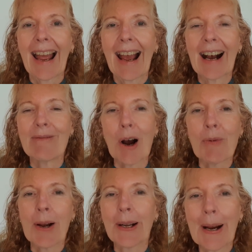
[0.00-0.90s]
I
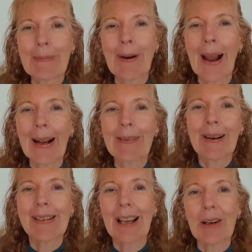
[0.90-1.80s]
won't come back, I
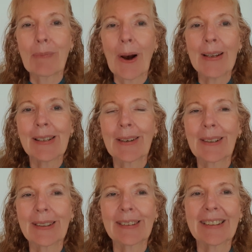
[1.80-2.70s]
won't say goodbye, so
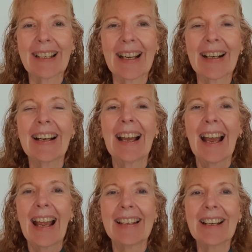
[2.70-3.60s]
I'll do it now.
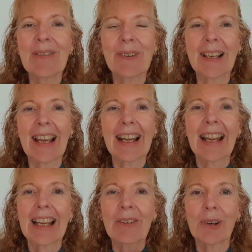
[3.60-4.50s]
And don't forget,
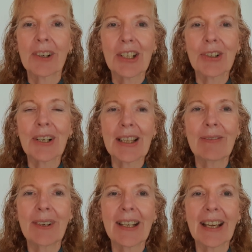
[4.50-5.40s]
if you're enjoying the
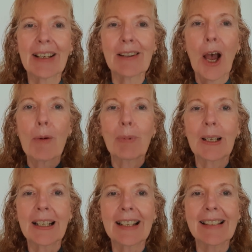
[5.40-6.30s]
videos,
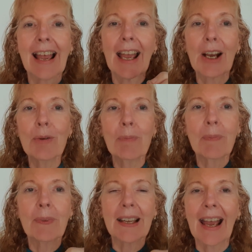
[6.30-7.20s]
please help
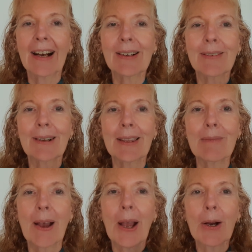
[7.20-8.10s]
the
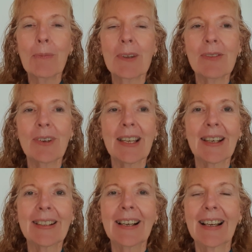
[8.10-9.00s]
algorithm, help this
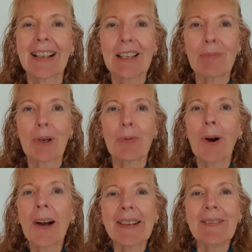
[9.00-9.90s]
video spread
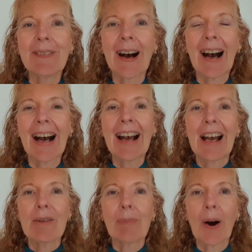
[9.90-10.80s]
wide and far
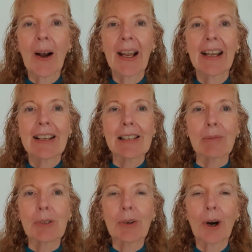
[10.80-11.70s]
by
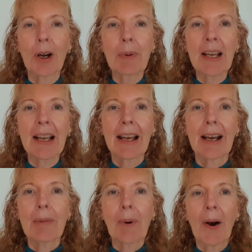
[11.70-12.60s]
subscribing,
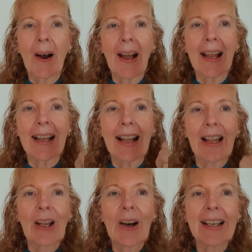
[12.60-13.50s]
by
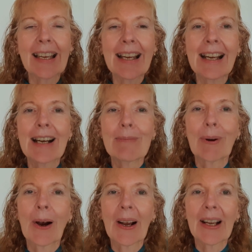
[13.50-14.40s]
liking,
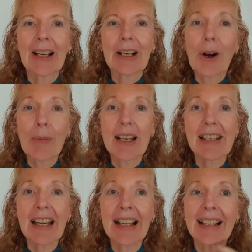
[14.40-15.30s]
by
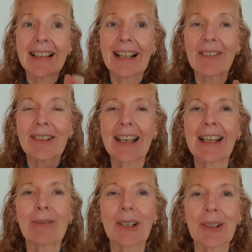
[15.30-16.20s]
commenting. Love to
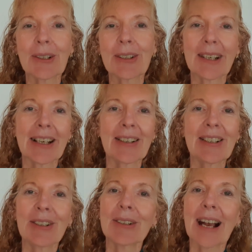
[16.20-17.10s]
hear what you're doing on
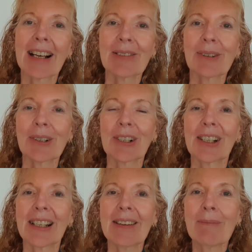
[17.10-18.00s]
your carnivore
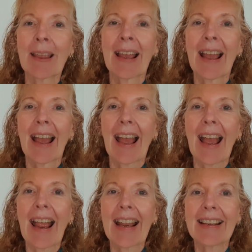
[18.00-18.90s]
journey.
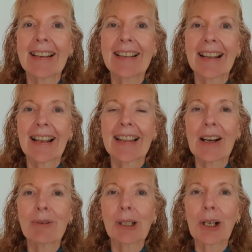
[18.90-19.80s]
And
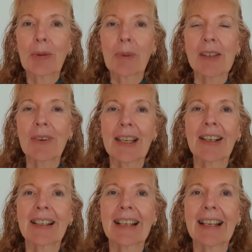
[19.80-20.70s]
that will help this
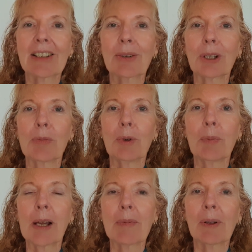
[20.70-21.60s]
video get out to a lot more
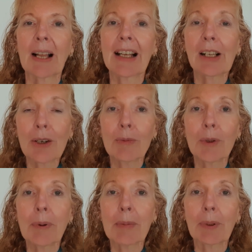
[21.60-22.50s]
people and a lot
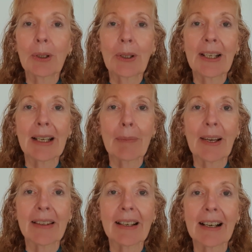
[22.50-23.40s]
more people learning
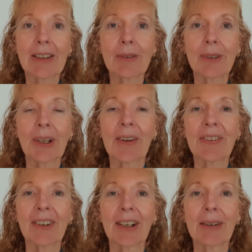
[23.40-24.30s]
about the carnivore
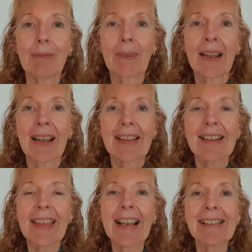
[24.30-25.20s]
lifestyle.
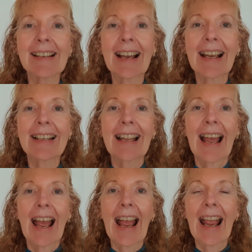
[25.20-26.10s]
So thanks again,
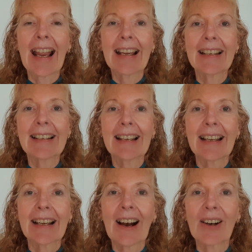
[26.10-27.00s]
and
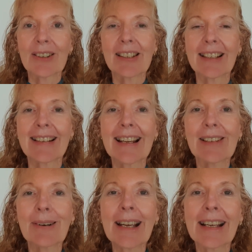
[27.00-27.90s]
I'll see you
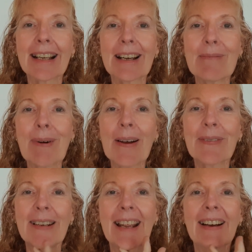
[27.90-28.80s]
next week. Bye
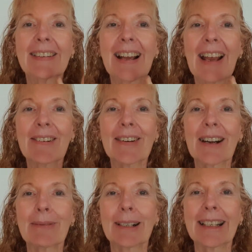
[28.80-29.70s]
for now. Have a
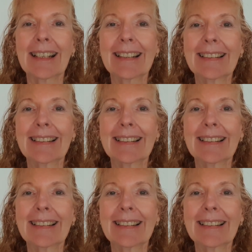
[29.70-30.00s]
great week.